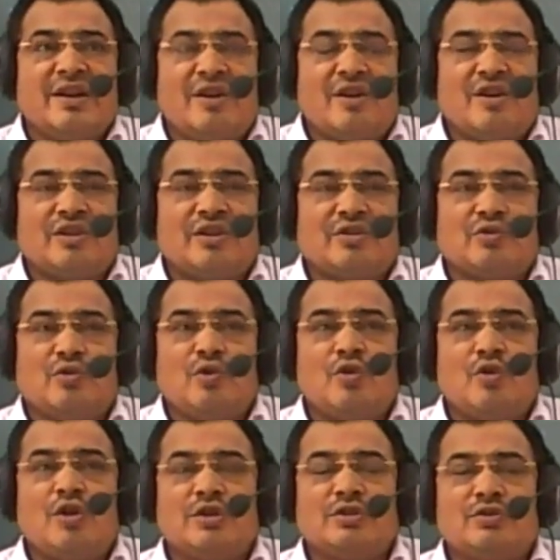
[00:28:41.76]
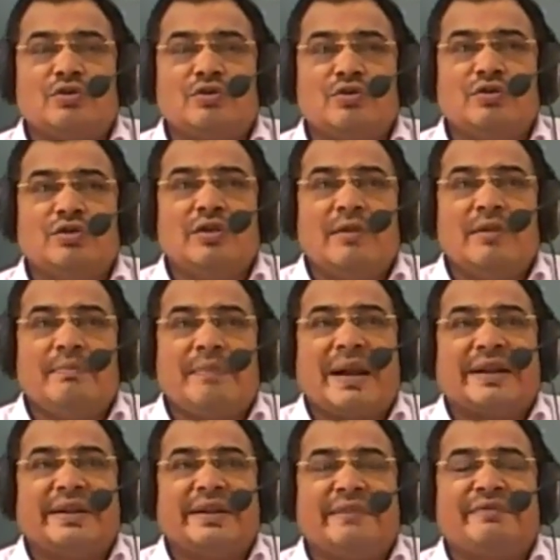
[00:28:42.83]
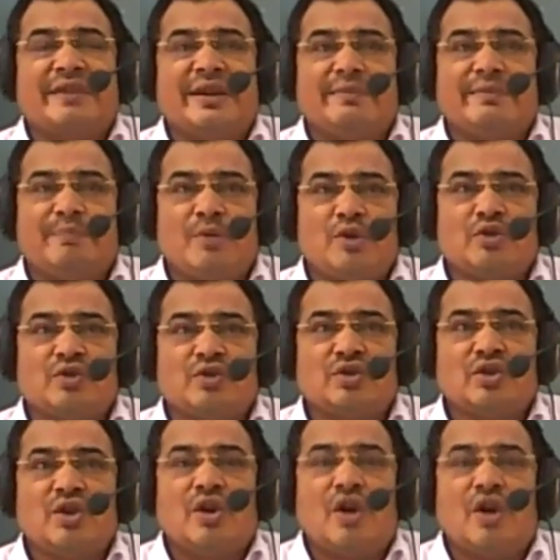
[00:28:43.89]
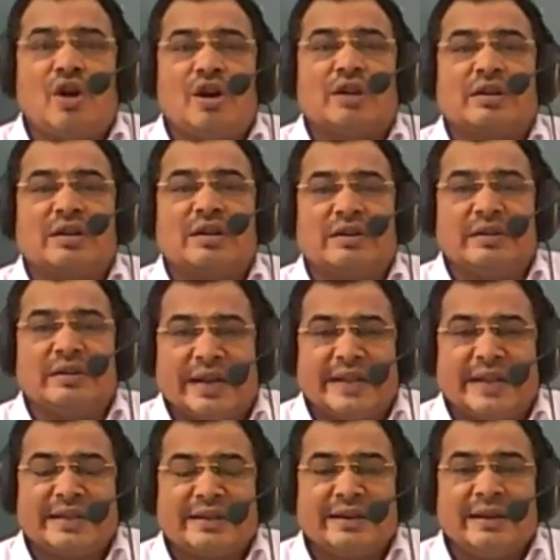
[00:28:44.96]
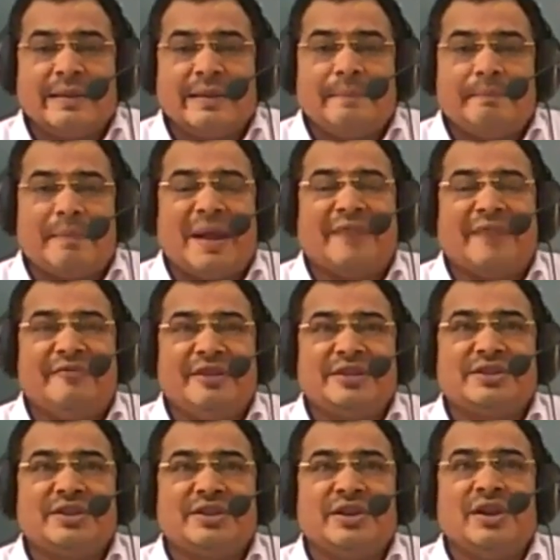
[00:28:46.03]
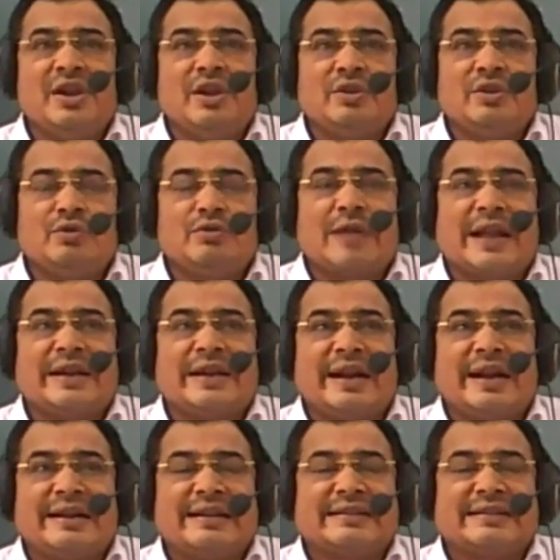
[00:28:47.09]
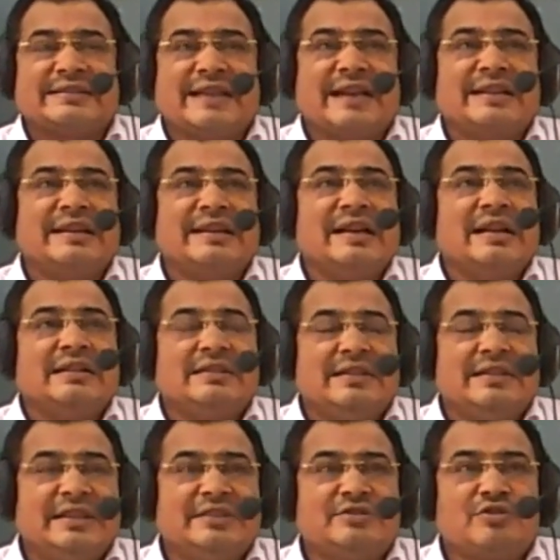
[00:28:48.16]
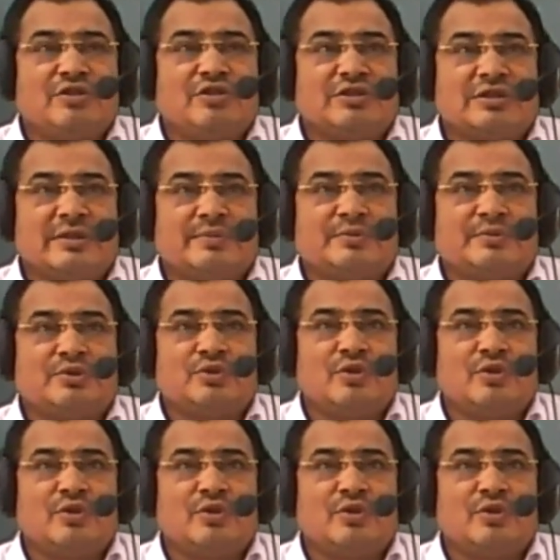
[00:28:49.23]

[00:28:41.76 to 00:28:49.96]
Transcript: or go on to by different books or net by which you can understand these concepts.